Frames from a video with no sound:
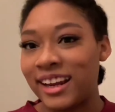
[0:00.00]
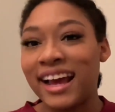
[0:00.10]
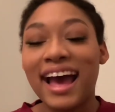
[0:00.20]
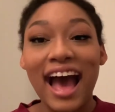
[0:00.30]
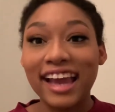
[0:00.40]

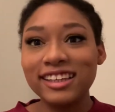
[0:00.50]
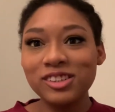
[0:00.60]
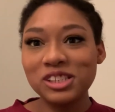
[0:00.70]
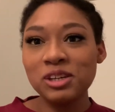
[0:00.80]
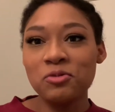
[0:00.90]
I
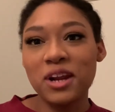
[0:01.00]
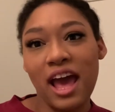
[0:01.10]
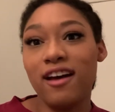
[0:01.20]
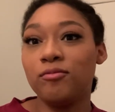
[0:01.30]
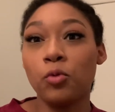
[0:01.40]
usually would
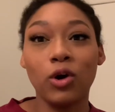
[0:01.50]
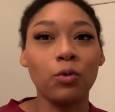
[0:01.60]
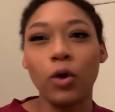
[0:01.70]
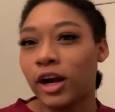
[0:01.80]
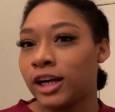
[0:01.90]
have more
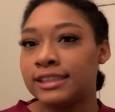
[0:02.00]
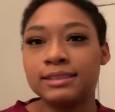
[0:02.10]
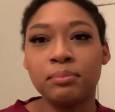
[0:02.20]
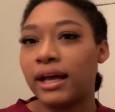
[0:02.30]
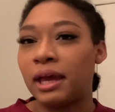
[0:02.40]
words,
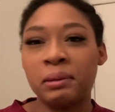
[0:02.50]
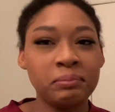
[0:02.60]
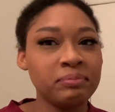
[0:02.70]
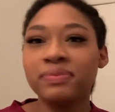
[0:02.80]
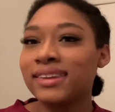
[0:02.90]
but
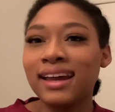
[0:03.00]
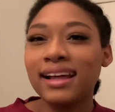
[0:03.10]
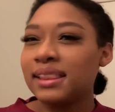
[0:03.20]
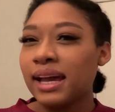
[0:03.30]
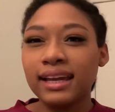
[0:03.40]

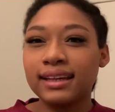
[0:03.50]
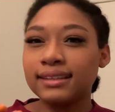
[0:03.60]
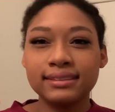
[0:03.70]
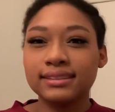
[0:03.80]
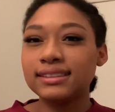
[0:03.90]
like
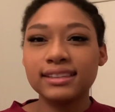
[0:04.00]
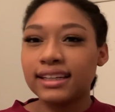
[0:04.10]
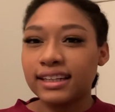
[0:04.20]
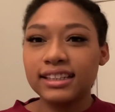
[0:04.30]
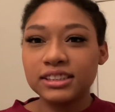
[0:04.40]
just
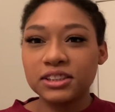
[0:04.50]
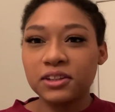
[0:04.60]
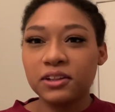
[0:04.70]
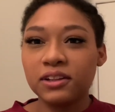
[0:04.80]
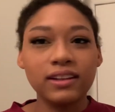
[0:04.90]
the
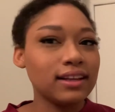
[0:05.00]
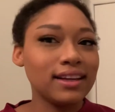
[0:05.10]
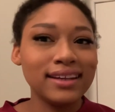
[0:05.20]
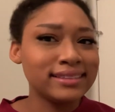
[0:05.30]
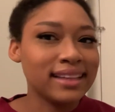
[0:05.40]
initial
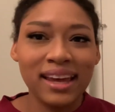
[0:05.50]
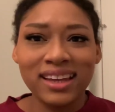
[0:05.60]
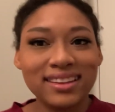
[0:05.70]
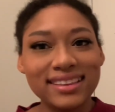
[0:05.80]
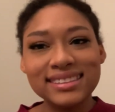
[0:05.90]
is
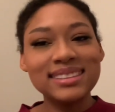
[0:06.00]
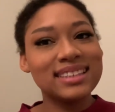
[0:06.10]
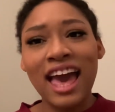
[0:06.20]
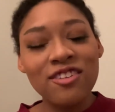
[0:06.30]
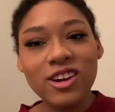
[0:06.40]
like, this is
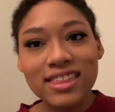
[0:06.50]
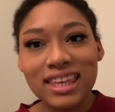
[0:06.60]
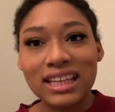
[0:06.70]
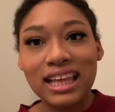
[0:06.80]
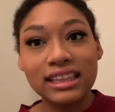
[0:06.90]

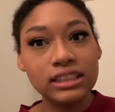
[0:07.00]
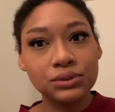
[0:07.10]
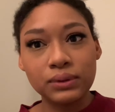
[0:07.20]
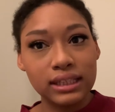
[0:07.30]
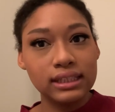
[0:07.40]
everything. Like, this
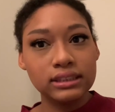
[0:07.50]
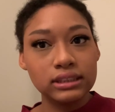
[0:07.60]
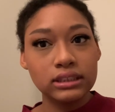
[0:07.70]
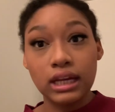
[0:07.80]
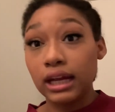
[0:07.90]
really
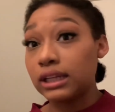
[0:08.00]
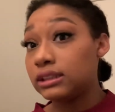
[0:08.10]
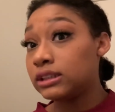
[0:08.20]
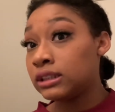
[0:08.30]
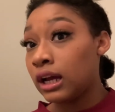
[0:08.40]
just
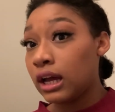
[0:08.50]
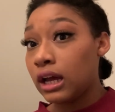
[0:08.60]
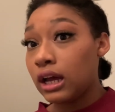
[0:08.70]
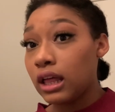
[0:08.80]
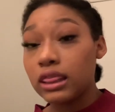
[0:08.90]
changed
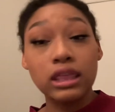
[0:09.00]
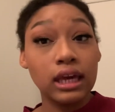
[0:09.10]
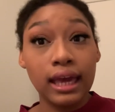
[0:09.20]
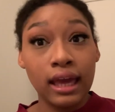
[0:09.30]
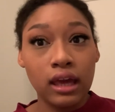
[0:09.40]
the
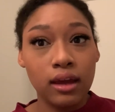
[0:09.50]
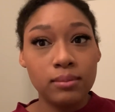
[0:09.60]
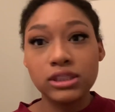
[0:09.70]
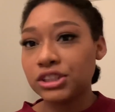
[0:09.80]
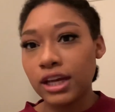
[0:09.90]
game,
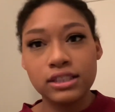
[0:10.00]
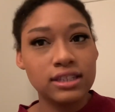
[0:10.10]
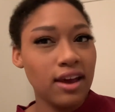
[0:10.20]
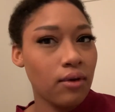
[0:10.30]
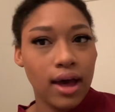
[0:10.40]
changed
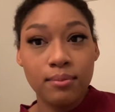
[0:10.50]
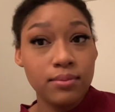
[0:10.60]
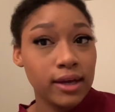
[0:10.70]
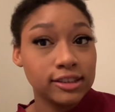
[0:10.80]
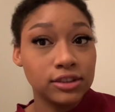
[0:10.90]
how I'm
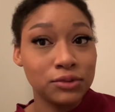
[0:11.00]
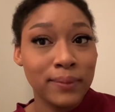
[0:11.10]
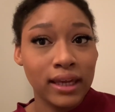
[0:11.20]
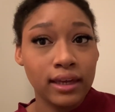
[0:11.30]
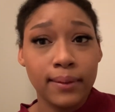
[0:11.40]
about to do
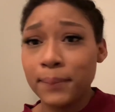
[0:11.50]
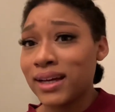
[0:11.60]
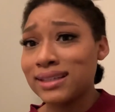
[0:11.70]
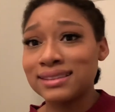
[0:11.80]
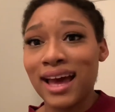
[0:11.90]
makeup,
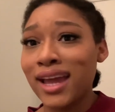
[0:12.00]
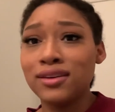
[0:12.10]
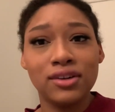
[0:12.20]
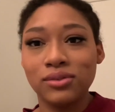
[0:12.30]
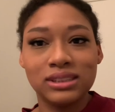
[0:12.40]
because I
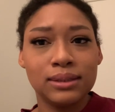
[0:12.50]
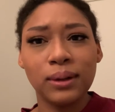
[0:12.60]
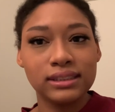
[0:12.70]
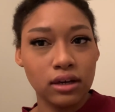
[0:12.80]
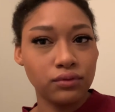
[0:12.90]
don't see
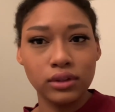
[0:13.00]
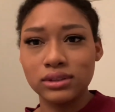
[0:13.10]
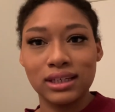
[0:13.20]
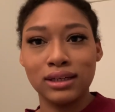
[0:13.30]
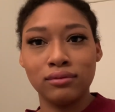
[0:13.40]
myself using